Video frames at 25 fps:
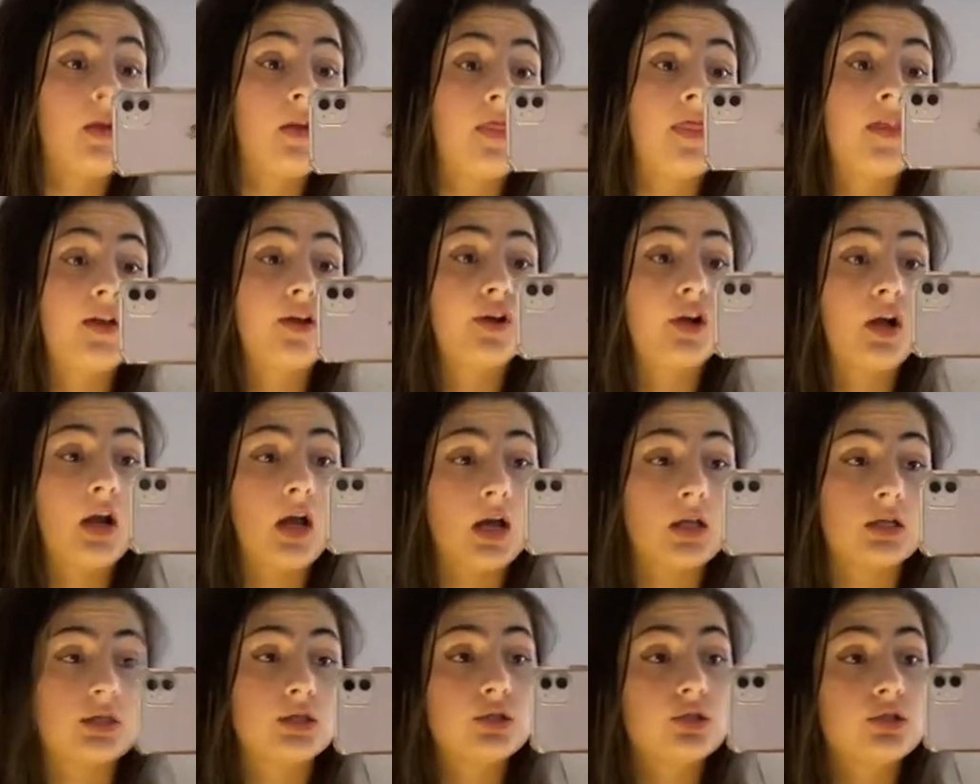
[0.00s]
They're
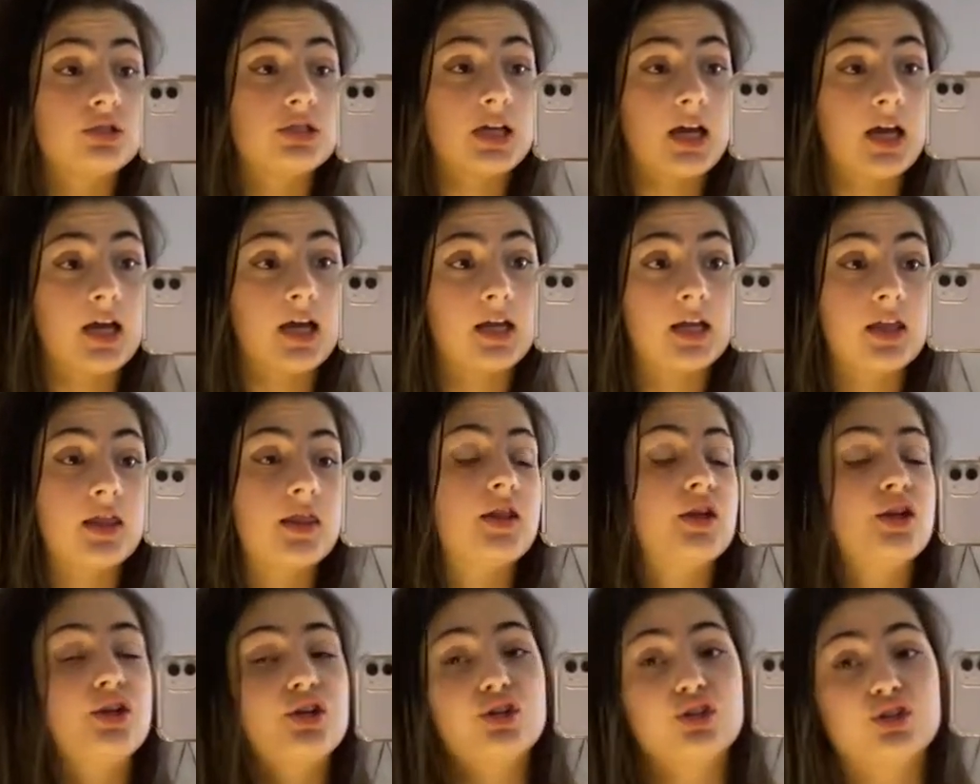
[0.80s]
not too tight,
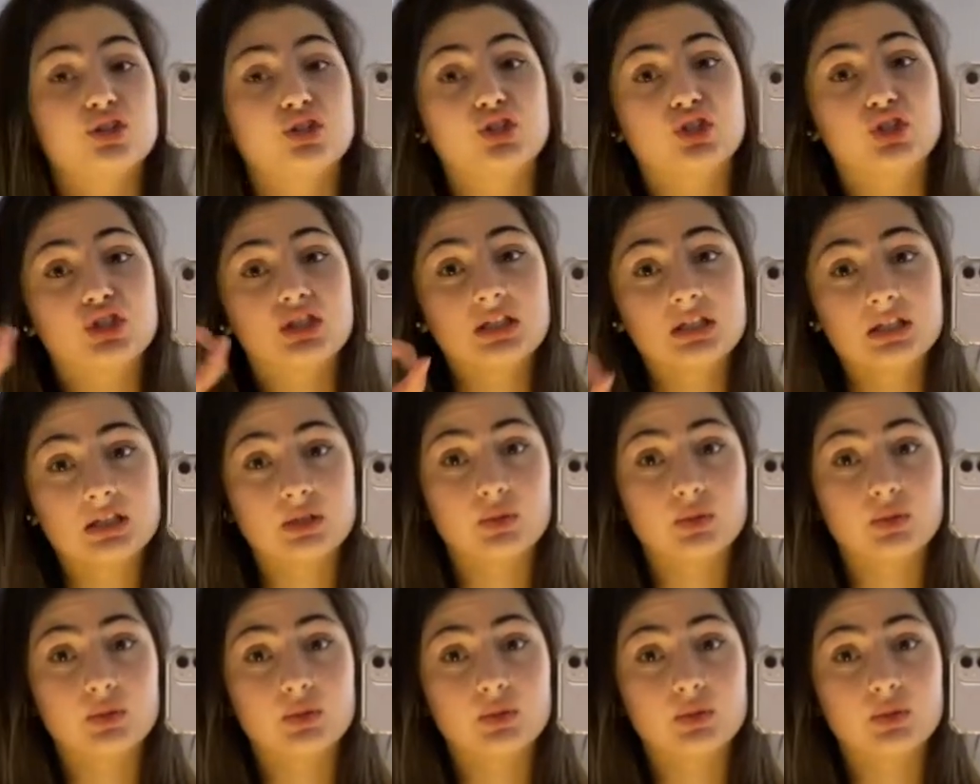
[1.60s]
they're just